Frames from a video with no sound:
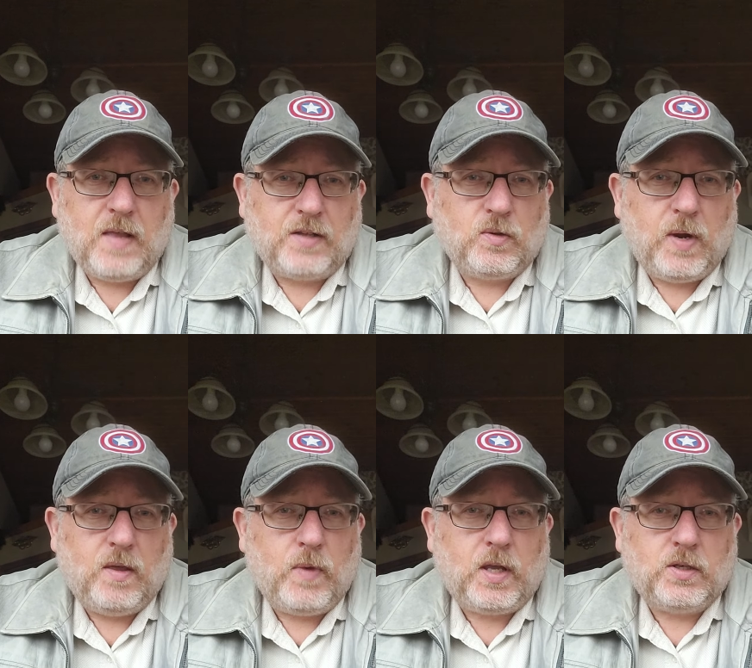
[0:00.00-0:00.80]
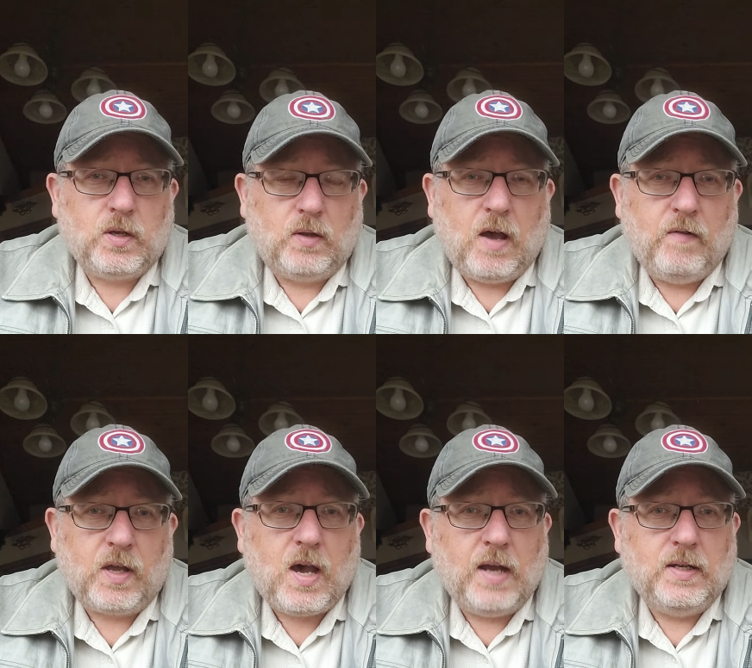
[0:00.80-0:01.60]
And that's a way that we can show love
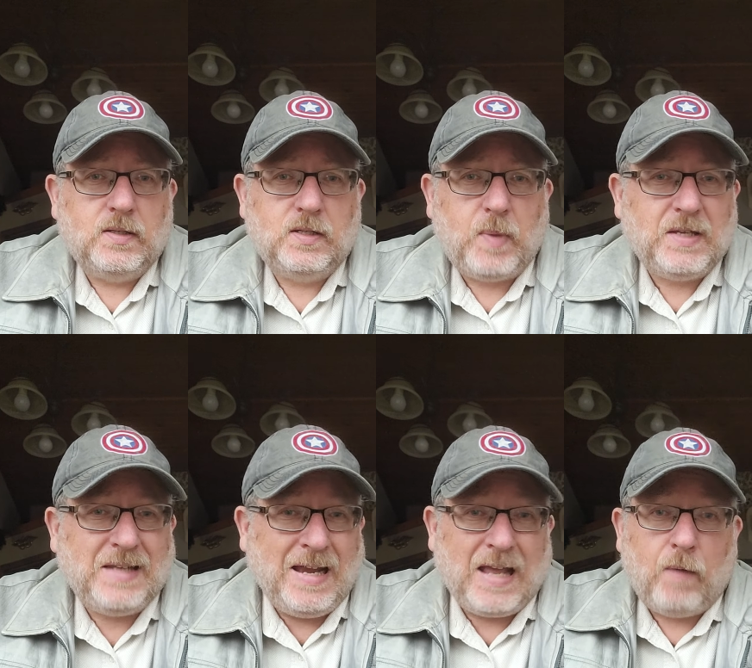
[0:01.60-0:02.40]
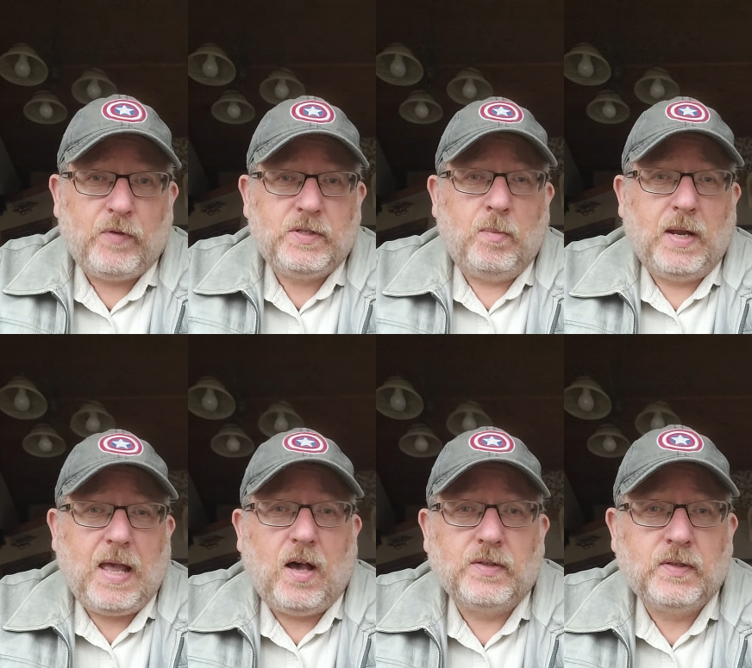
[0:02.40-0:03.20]
and kindness, is by standing up for
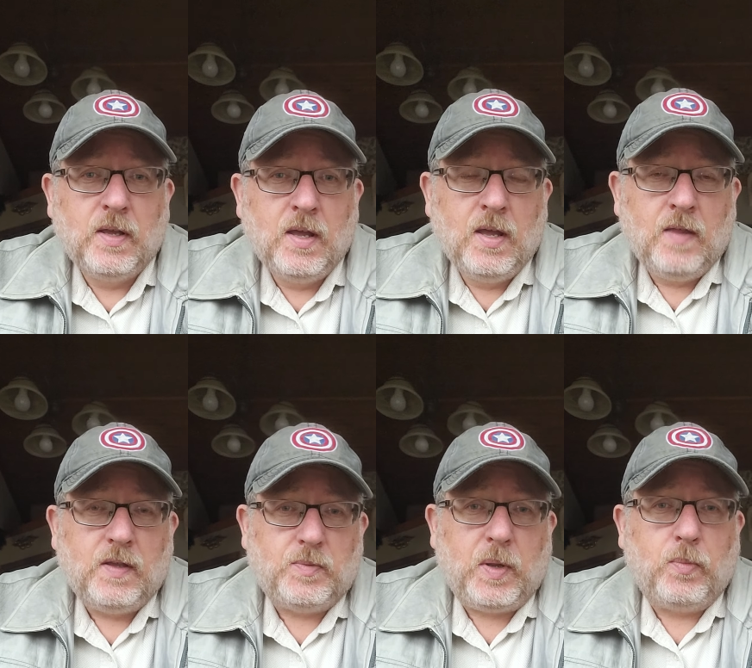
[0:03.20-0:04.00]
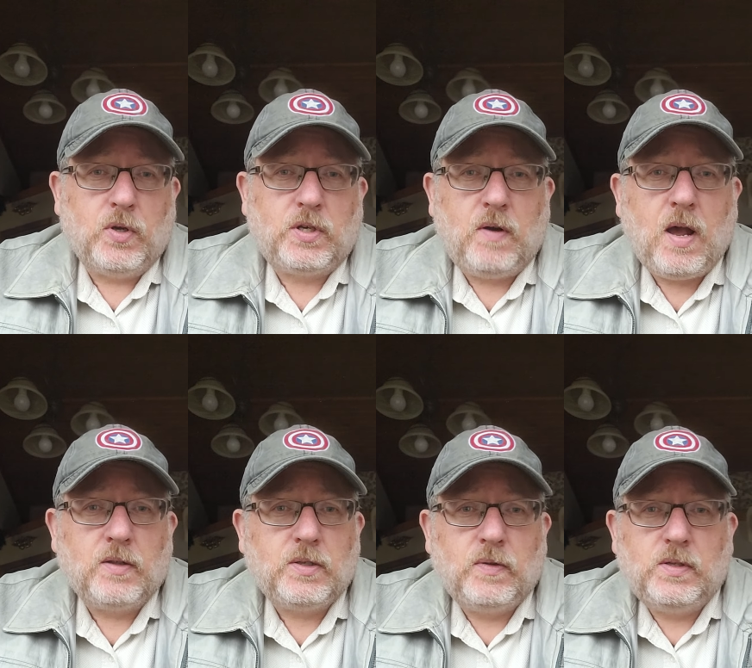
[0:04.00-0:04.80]
somebody else that's being pushed
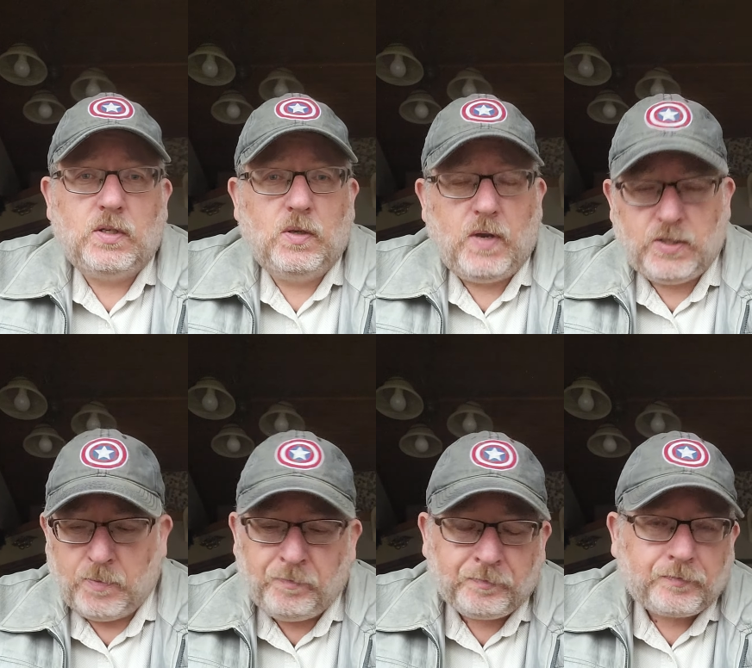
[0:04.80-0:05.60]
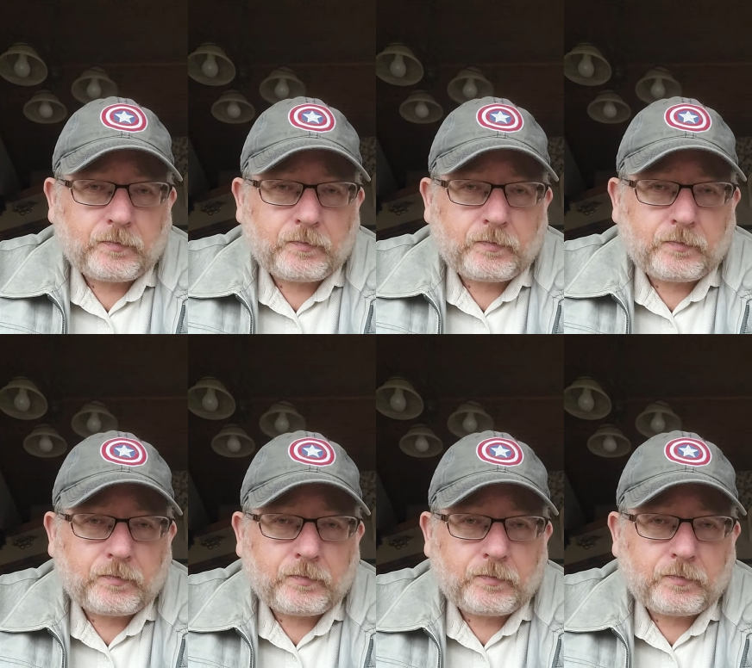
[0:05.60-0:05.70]
around. So in the situation